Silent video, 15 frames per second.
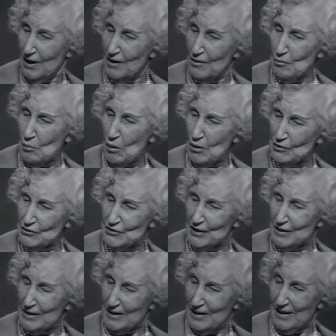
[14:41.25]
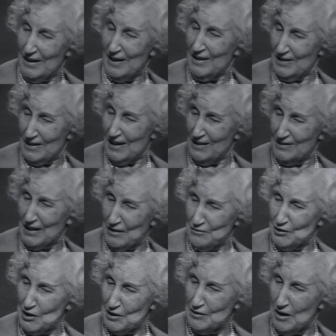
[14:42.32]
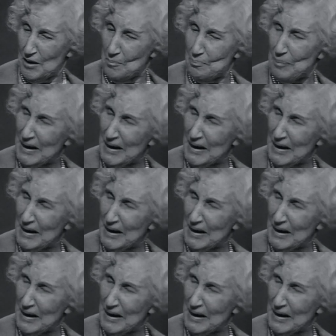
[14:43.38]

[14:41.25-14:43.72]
uh, was, uh, as I've said,